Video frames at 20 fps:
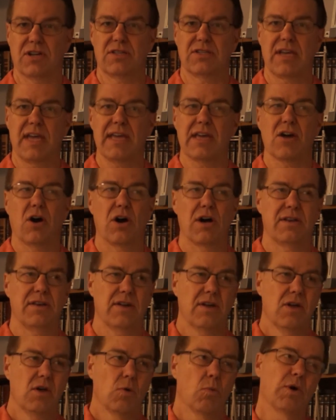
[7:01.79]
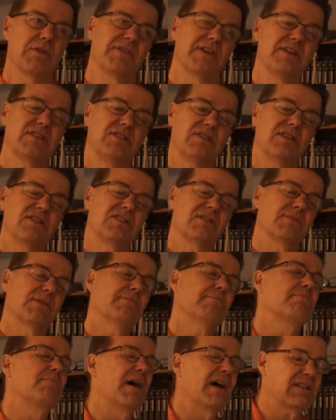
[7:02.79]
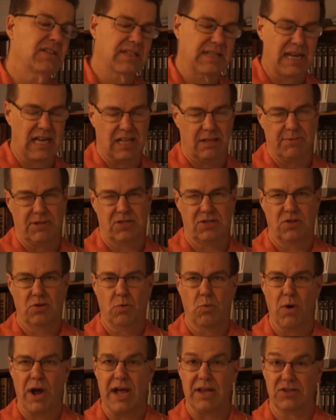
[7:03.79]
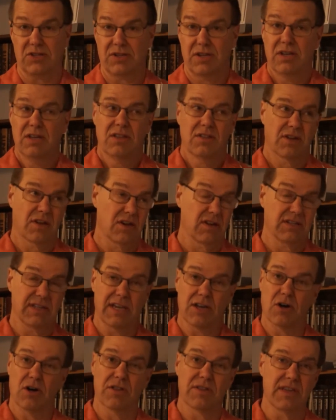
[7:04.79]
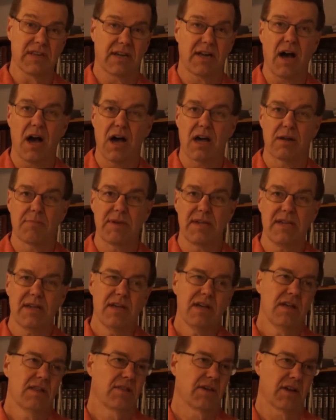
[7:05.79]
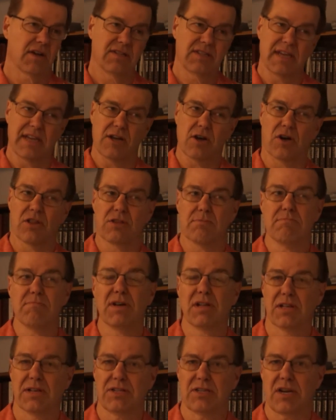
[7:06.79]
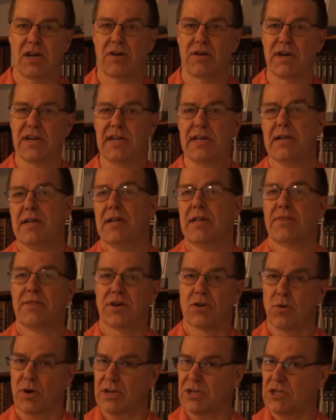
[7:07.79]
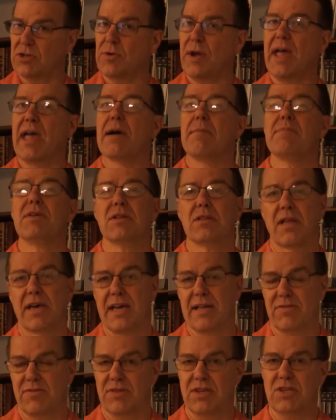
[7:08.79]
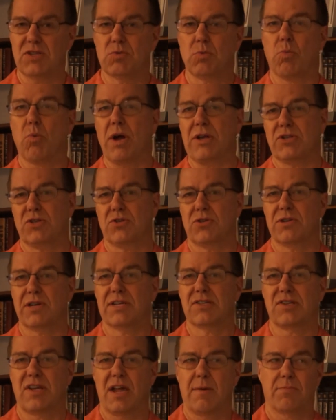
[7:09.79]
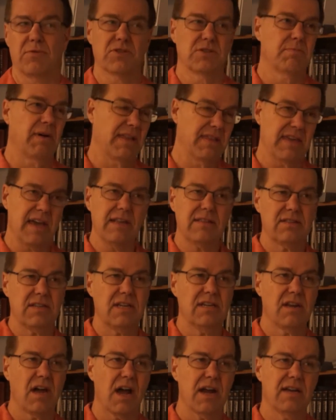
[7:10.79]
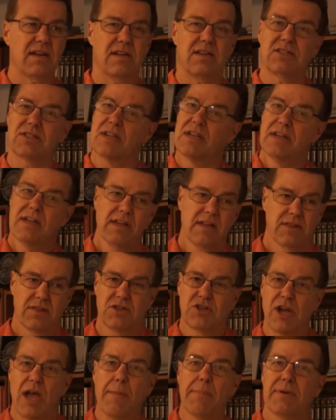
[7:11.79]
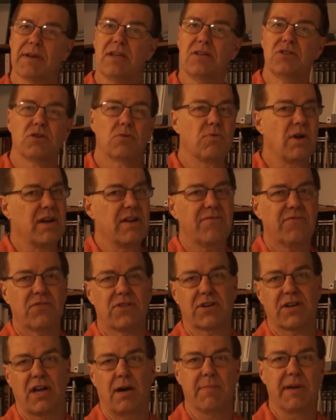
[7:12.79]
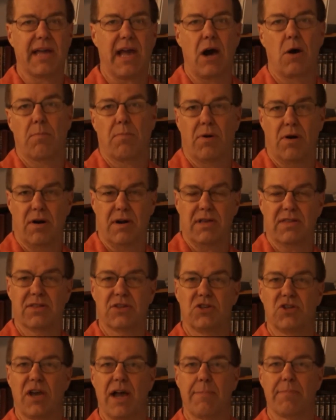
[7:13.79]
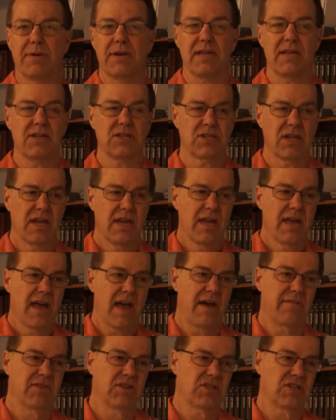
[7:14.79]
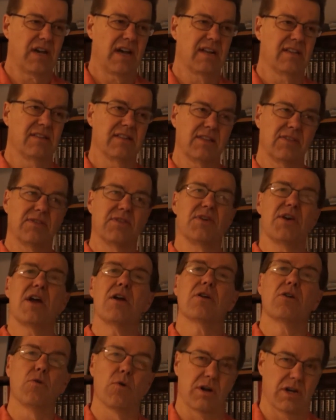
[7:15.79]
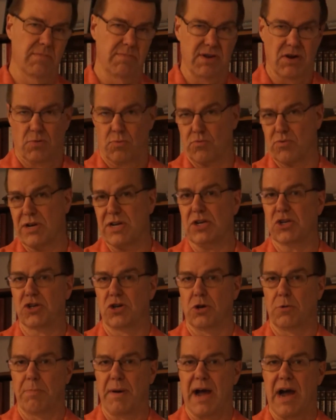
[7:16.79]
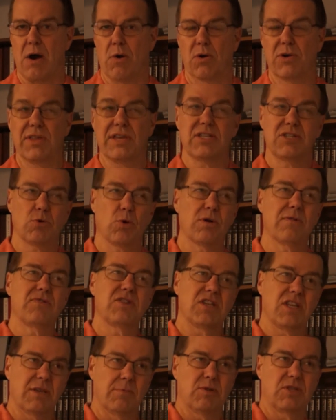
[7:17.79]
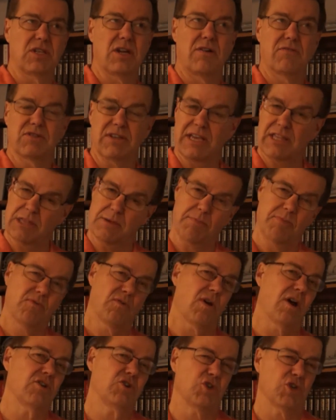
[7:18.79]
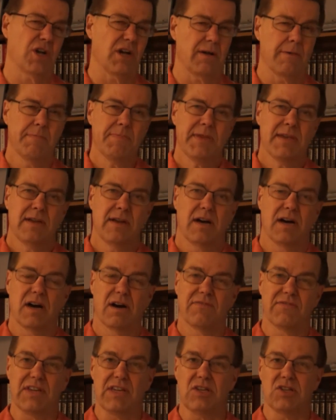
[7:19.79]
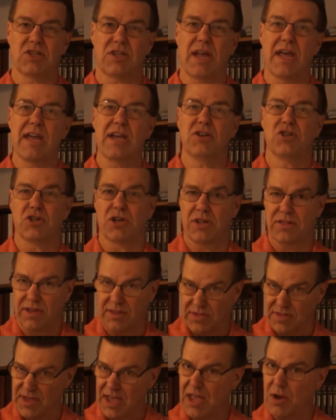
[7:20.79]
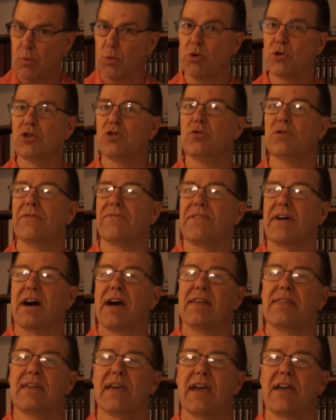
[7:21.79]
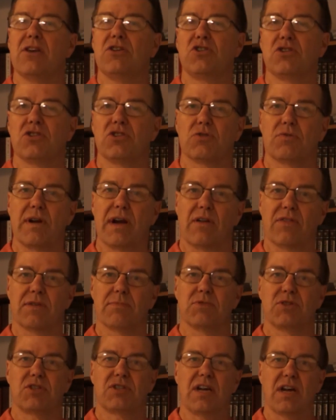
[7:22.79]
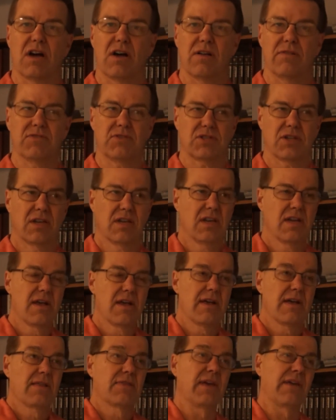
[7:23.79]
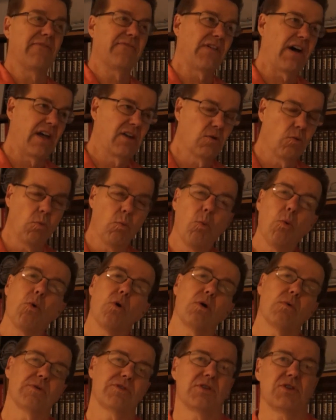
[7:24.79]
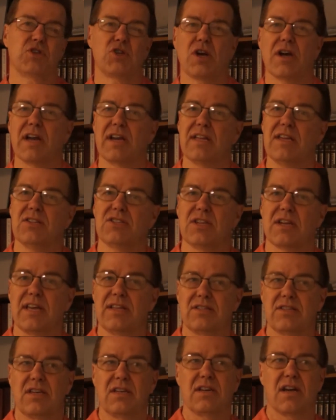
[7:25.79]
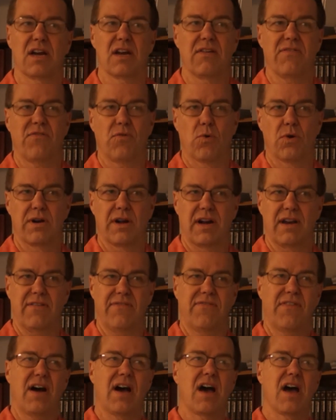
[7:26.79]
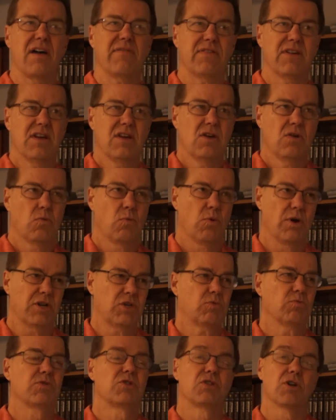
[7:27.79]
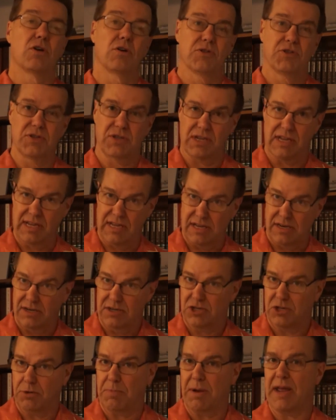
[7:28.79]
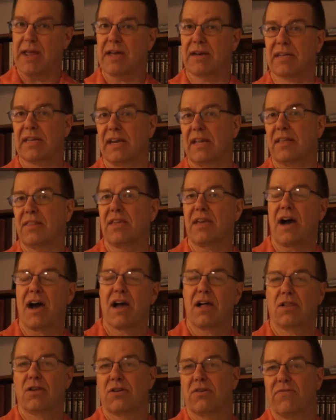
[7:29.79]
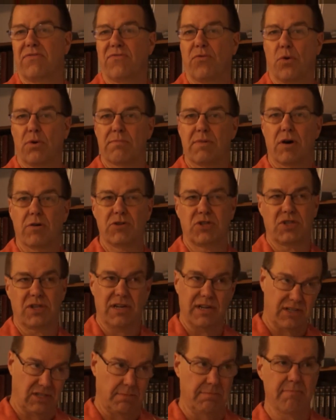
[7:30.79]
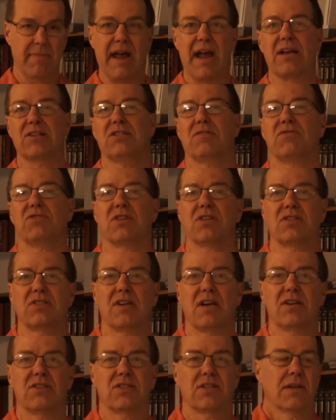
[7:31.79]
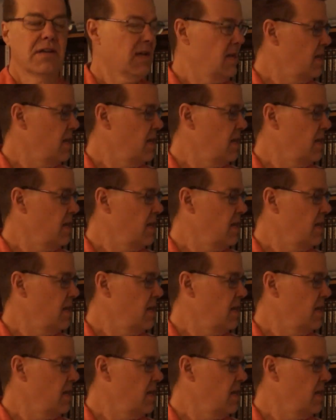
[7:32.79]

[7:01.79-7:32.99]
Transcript: to take on what they see as some of the best elements of the West. They're going to take on the economy. They're going to take on the military. They're going to emulate these Western examples. And by the 1890s, the Japanese are ready for their coming out party. The Japanese have decided that they're going to be a regional power. They sort of see themselves like the Prussia of East Asia, that they will unify the Asians around themselves. They fight a war with the Chinese in 1894-95, which results in Japan getting the island of Formosa. It's a massive success.